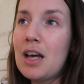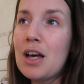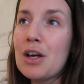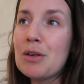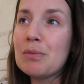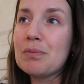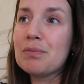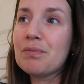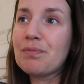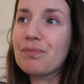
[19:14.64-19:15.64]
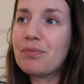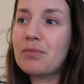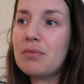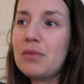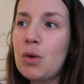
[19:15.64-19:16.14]

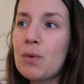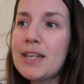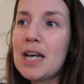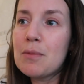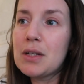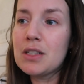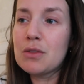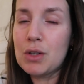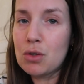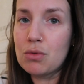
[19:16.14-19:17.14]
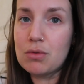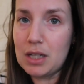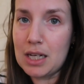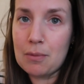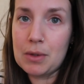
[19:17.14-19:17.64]
When the ambulance, we called
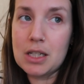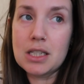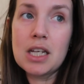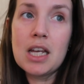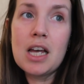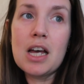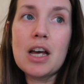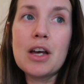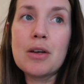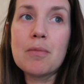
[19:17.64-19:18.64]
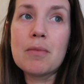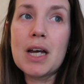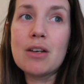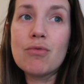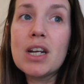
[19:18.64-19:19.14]
an ambulance.
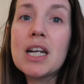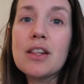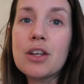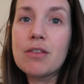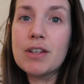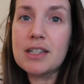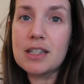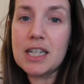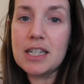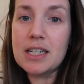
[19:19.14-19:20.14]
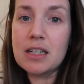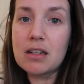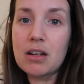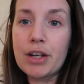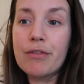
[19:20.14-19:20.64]
And really the only reason he
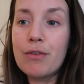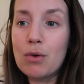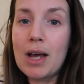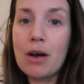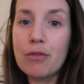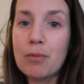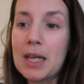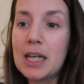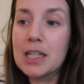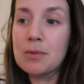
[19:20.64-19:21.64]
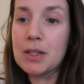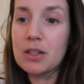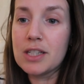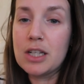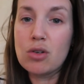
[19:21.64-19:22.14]
didn't like fall out of me is
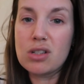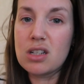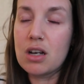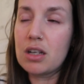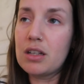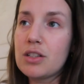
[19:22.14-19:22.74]
because he got stuck.